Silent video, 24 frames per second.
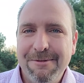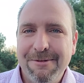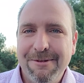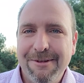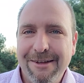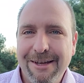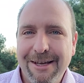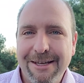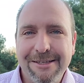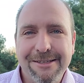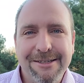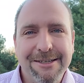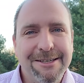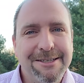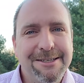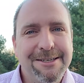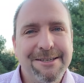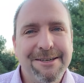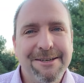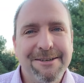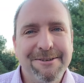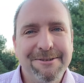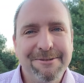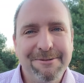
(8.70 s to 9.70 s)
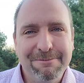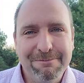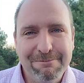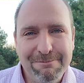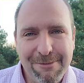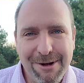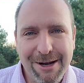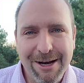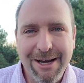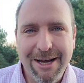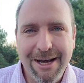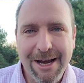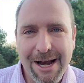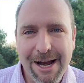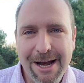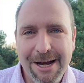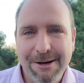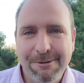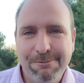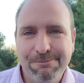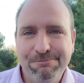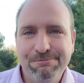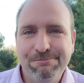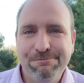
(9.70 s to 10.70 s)
Yes, it's
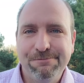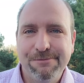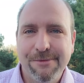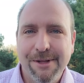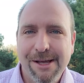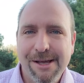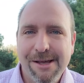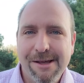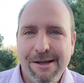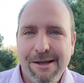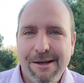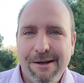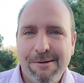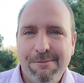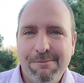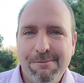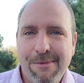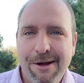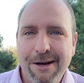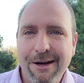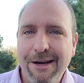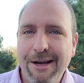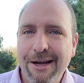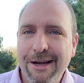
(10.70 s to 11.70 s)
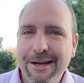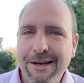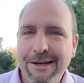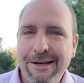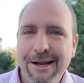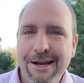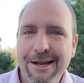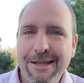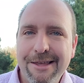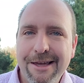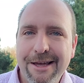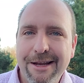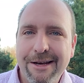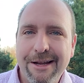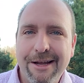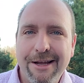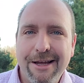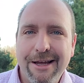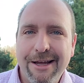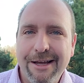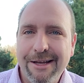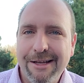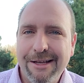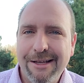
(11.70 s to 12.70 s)
Monday. Monday, a day that
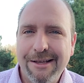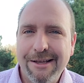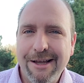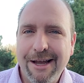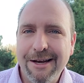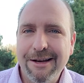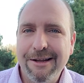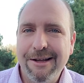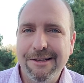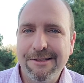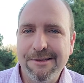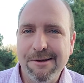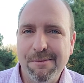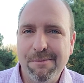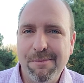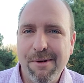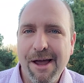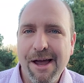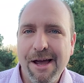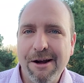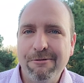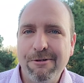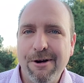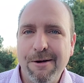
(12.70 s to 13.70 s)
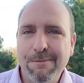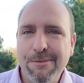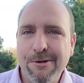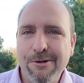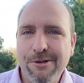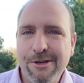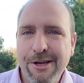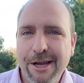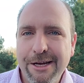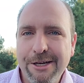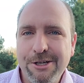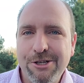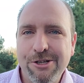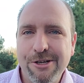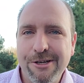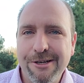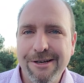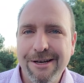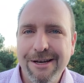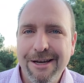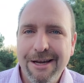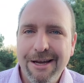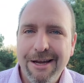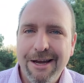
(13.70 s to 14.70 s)
kind of gets a bad
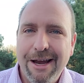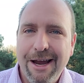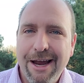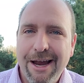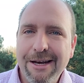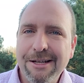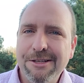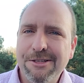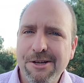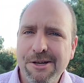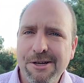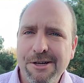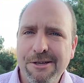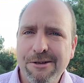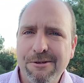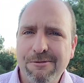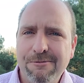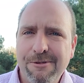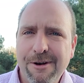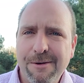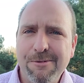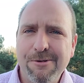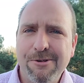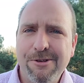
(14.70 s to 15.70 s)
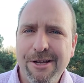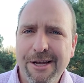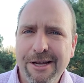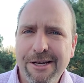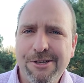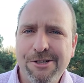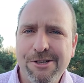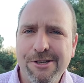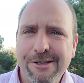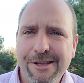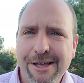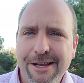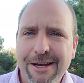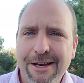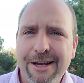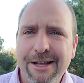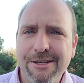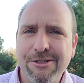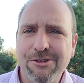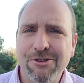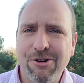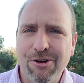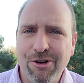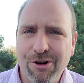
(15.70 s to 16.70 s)
reputation, and it's a reputation that it
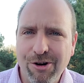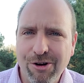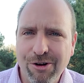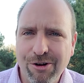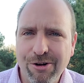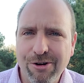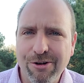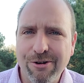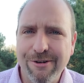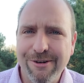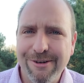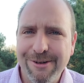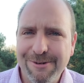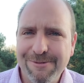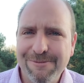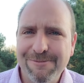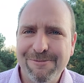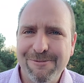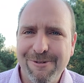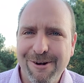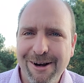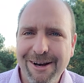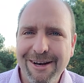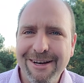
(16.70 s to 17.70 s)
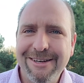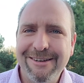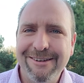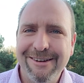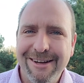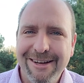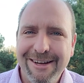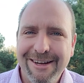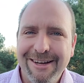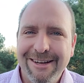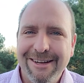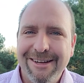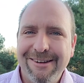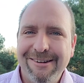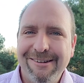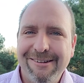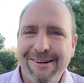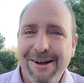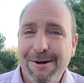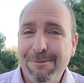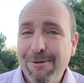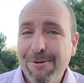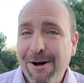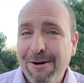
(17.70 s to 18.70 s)
has earned, right? You
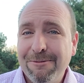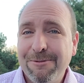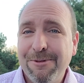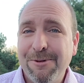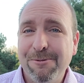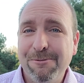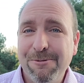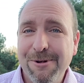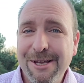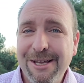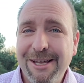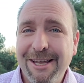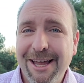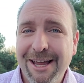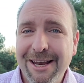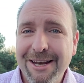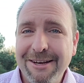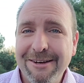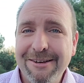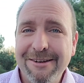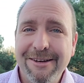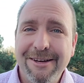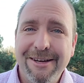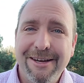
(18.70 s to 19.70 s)
come off the weekend.